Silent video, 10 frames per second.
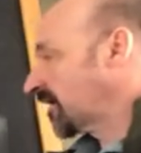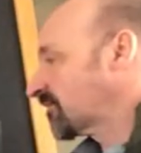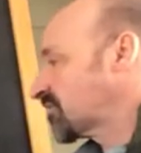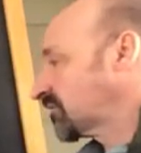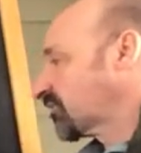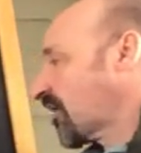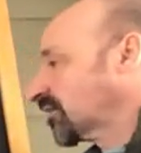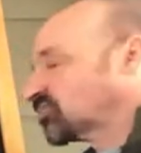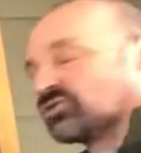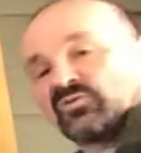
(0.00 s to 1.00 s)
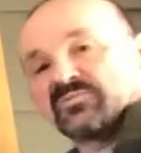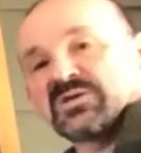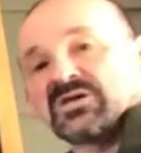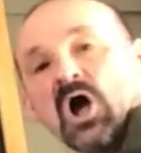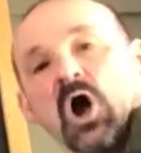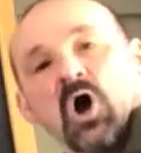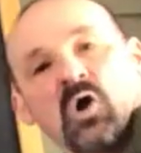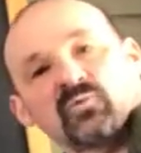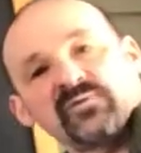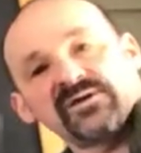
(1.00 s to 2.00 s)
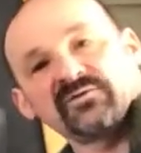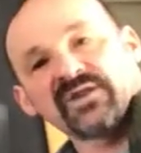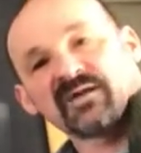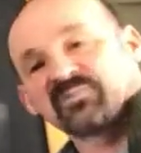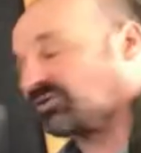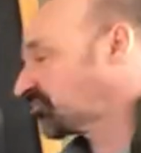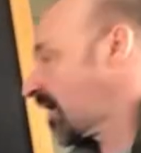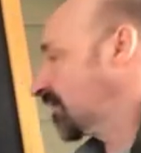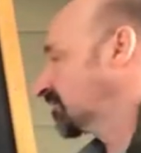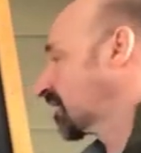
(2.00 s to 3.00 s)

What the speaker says: of this function would be all real numbers, right?